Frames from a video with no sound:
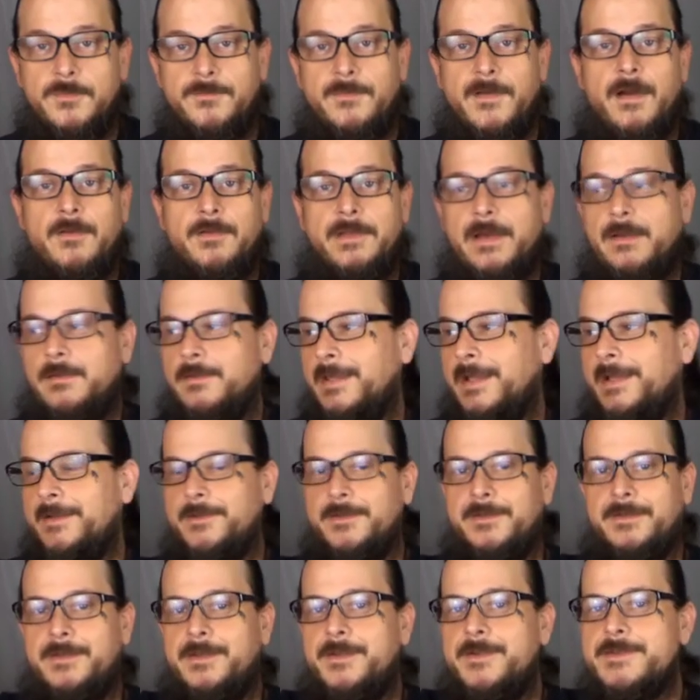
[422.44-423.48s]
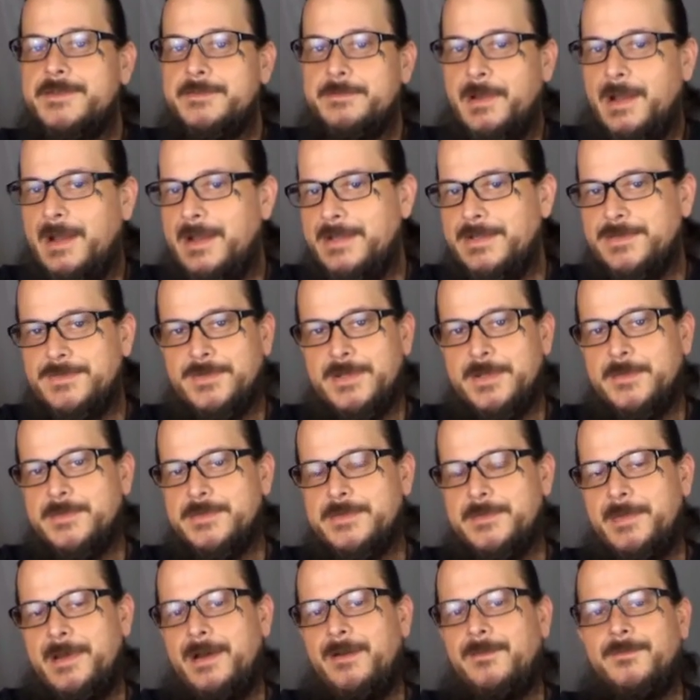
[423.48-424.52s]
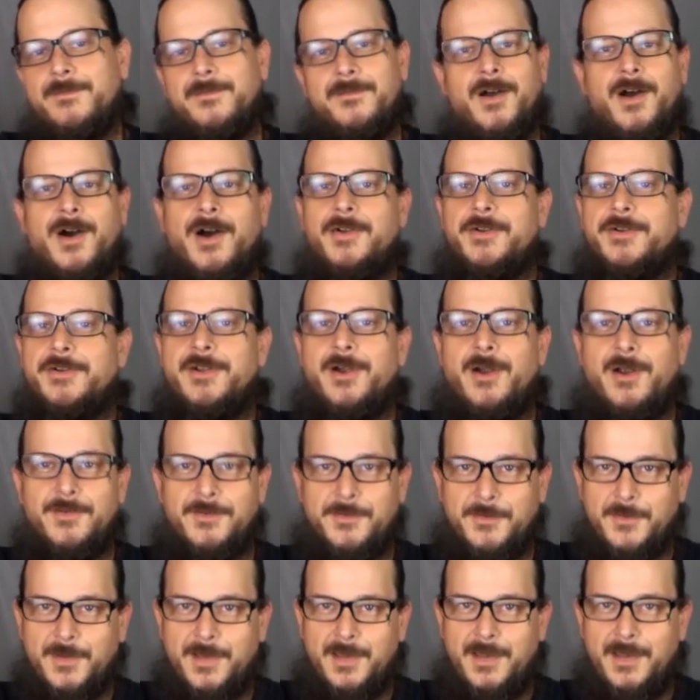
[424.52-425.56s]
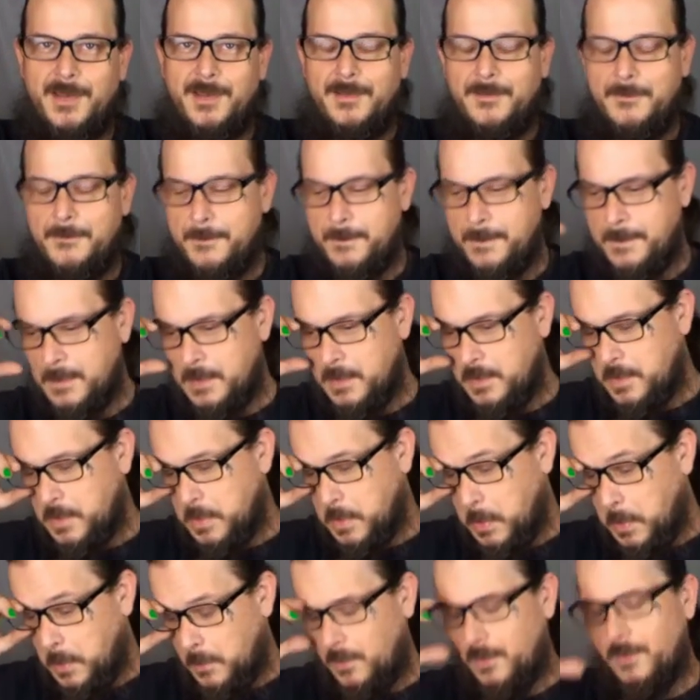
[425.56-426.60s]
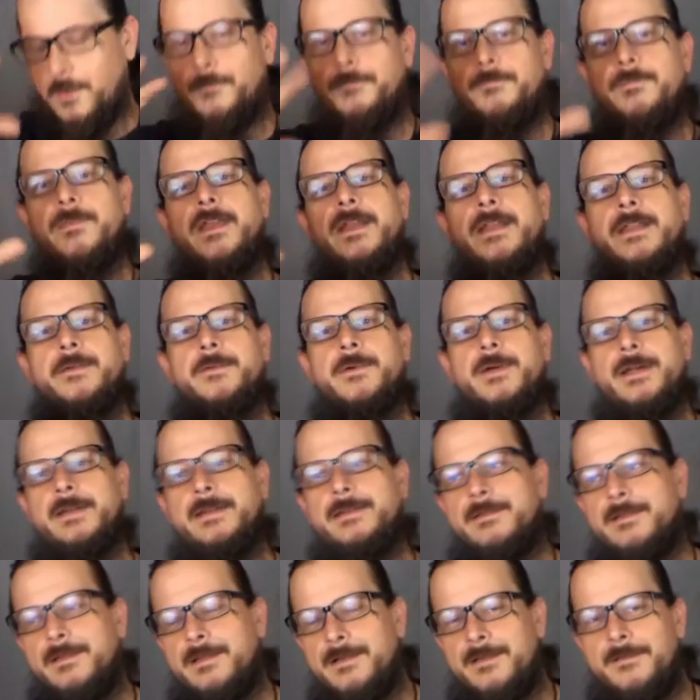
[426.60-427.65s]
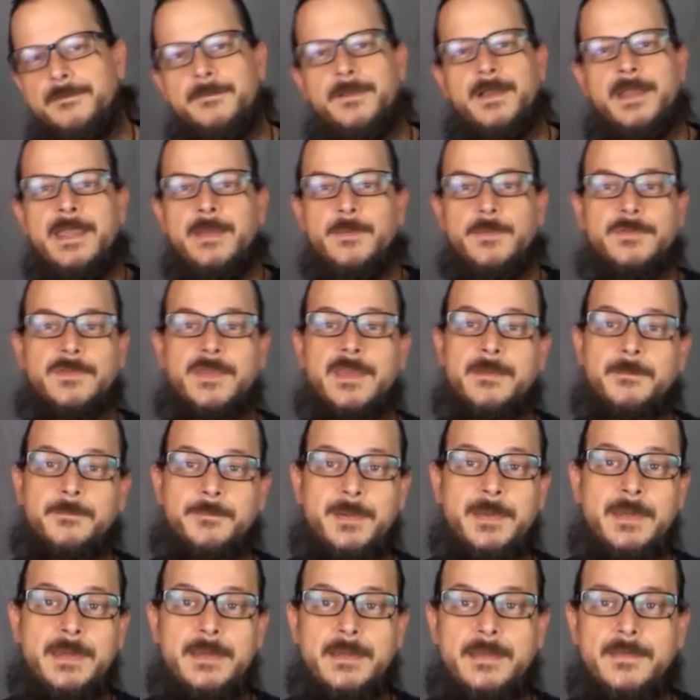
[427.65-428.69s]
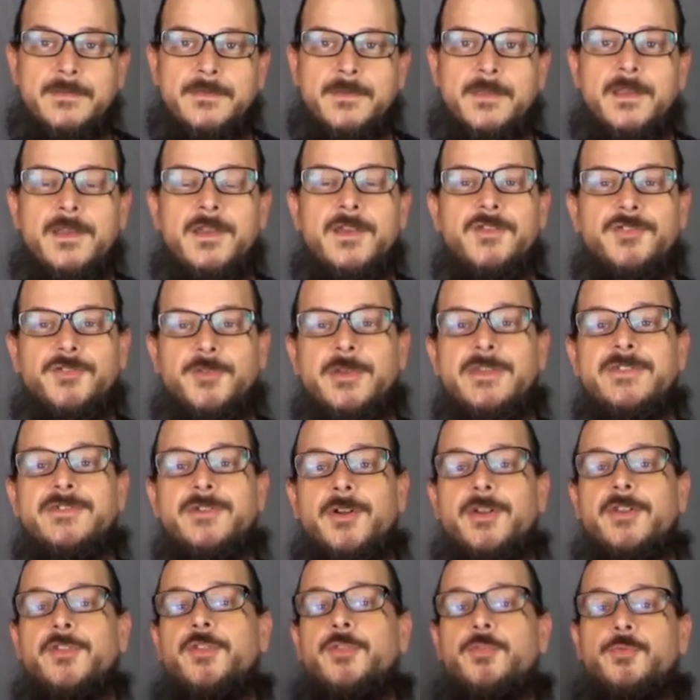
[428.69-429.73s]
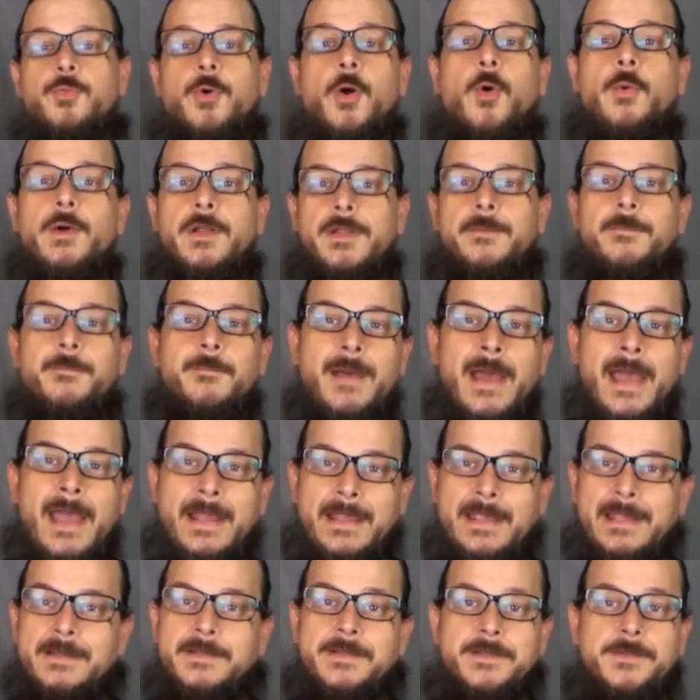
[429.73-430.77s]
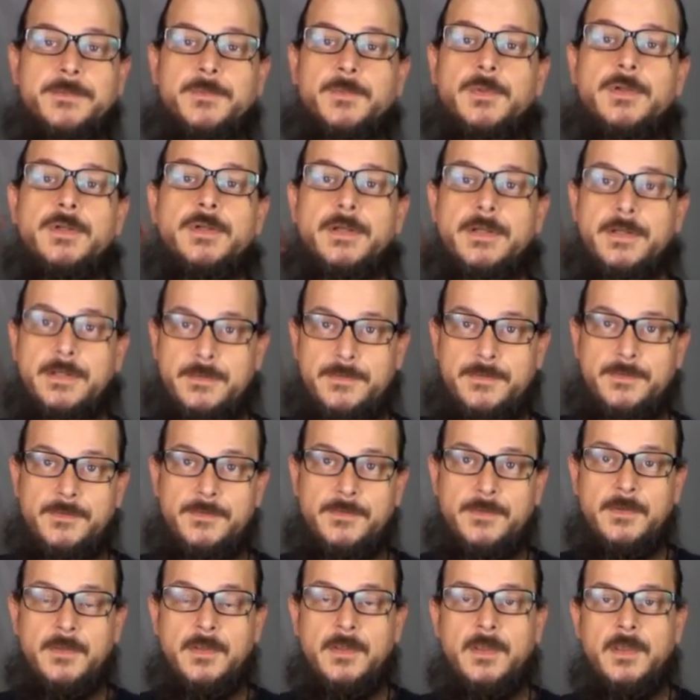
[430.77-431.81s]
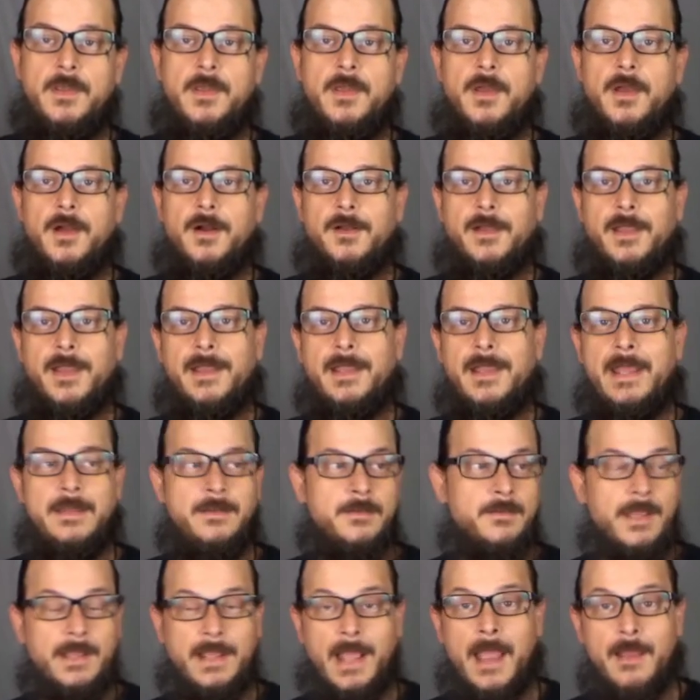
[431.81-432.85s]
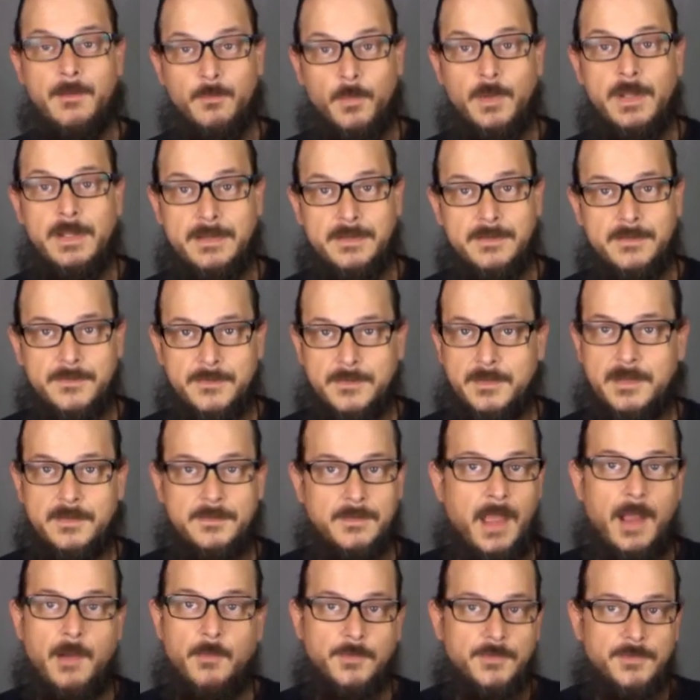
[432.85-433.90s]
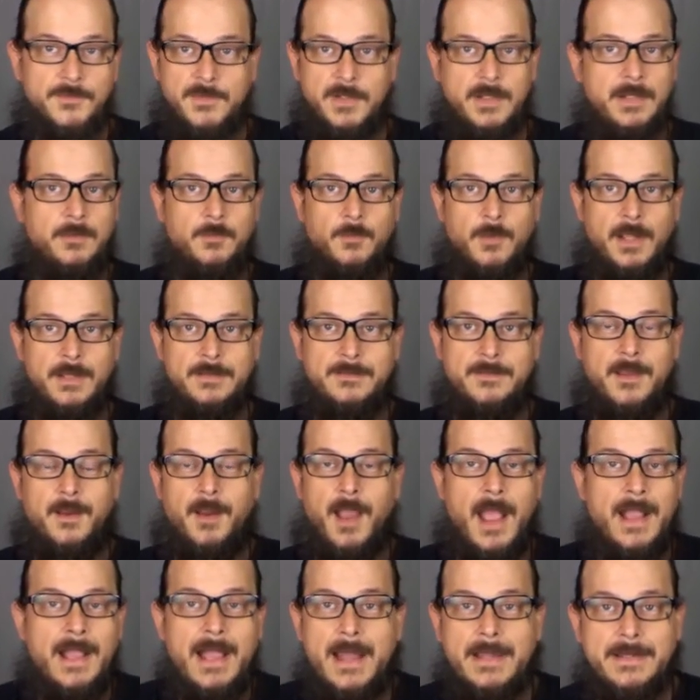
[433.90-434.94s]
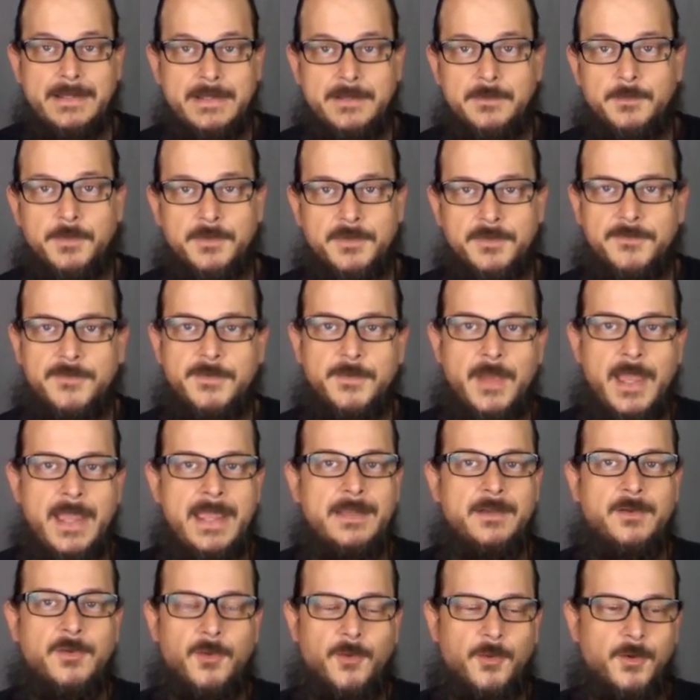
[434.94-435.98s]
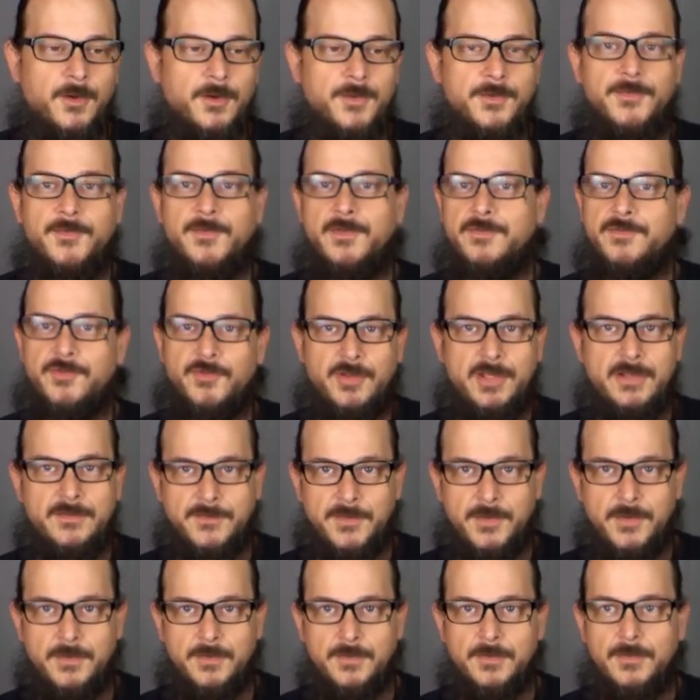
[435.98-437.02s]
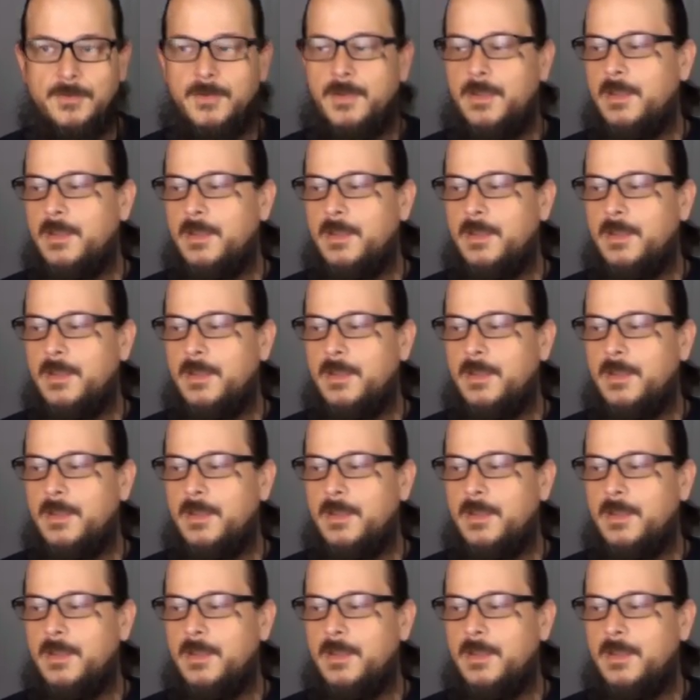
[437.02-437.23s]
found out later the nearest pine tree was about 100 yards away. Well, anyway, he was getting pissed. So he started throwing them back into the woods. Okay, and I witnessed this. I was sitting right there. I got hit with a few acorns and shit too.